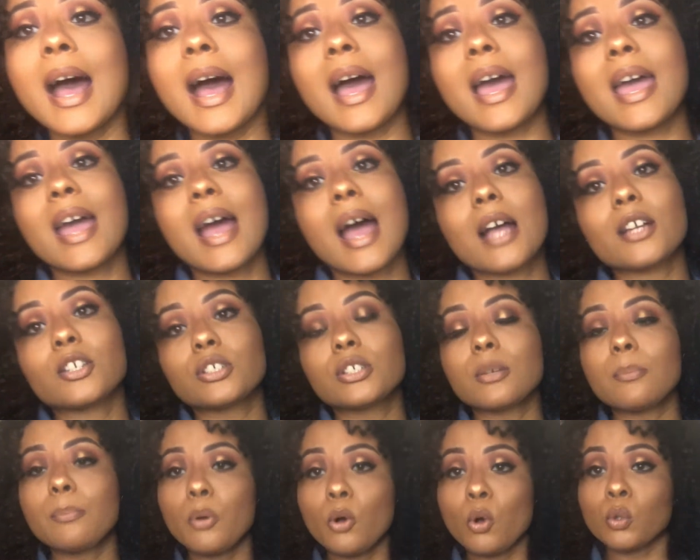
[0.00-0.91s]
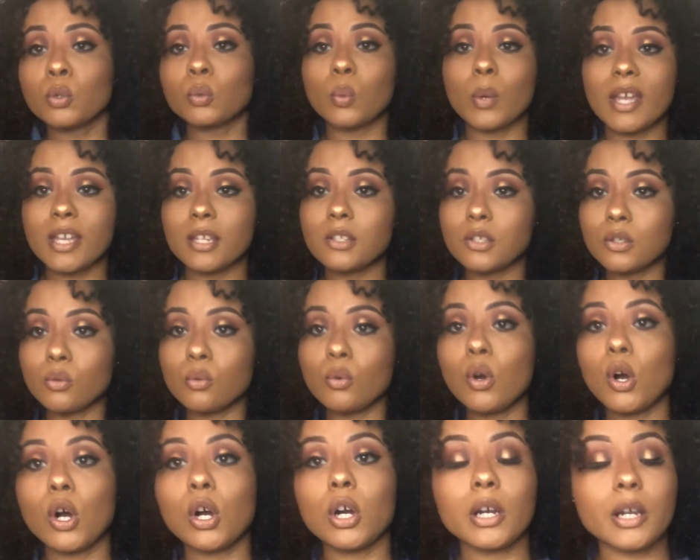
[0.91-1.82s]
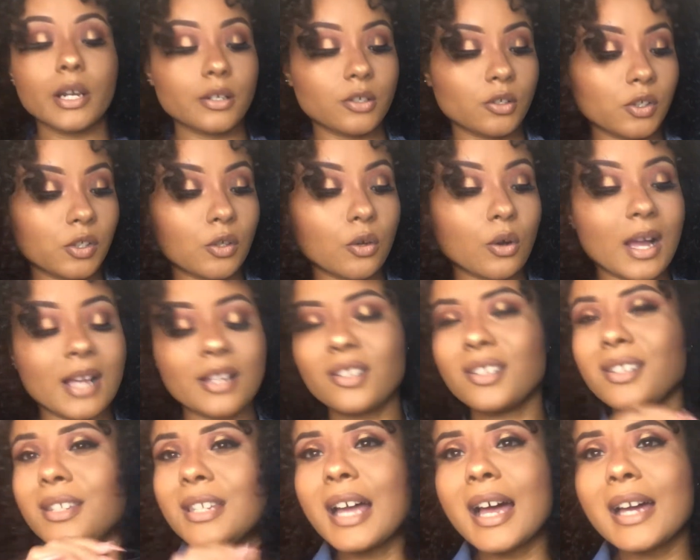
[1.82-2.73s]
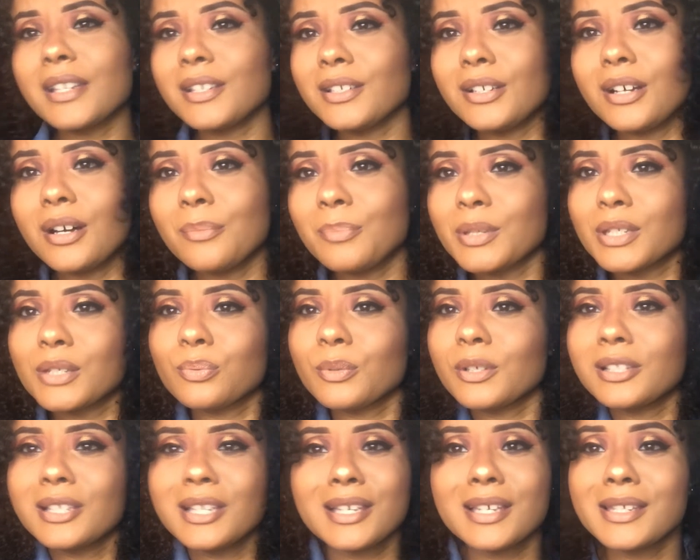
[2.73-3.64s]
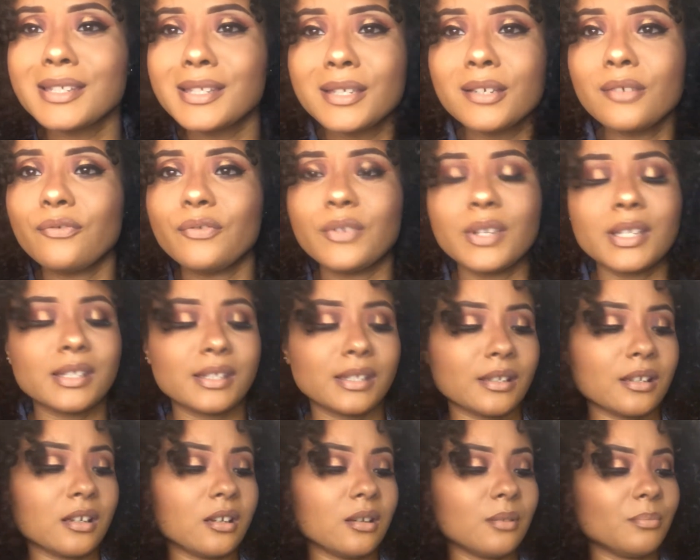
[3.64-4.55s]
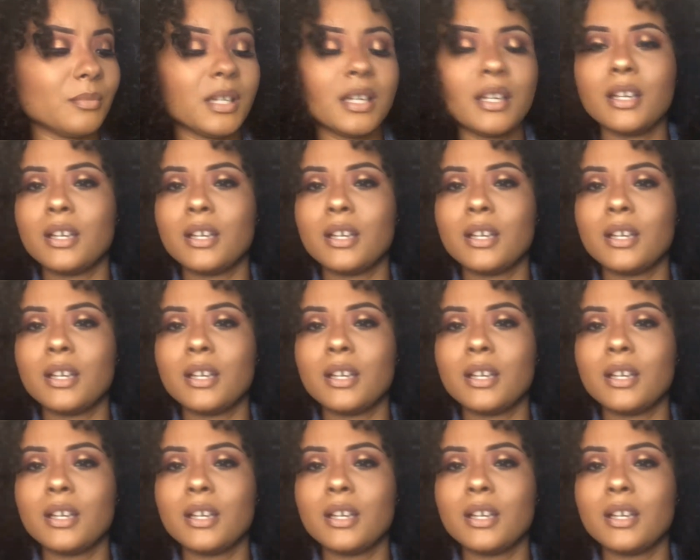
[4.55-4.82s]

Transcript: I actually pulled way too hard so I just tied it up it's really easy to fix it up